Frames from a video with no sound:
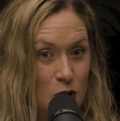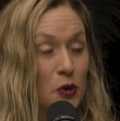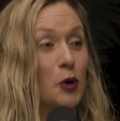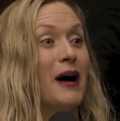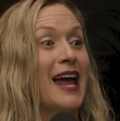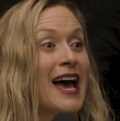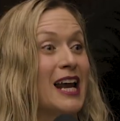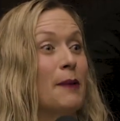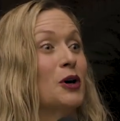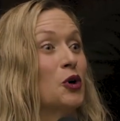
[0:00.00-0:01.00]
to pull my
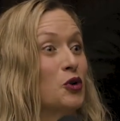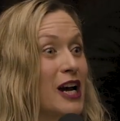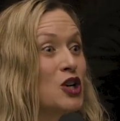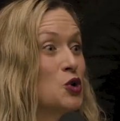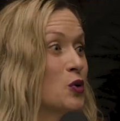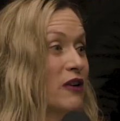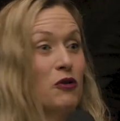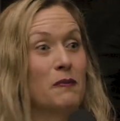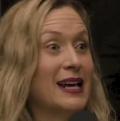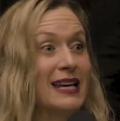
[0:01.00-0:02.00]
head up and create joy
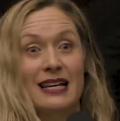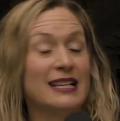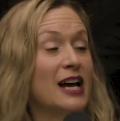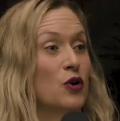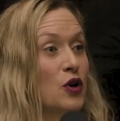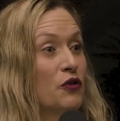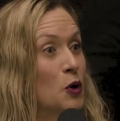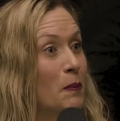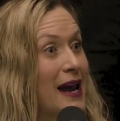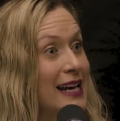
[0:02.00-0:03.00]
for my kids, I don't know if
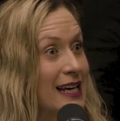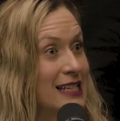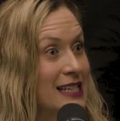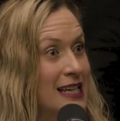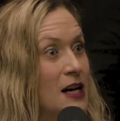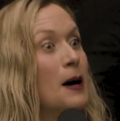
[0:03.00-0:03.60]
they'll make it.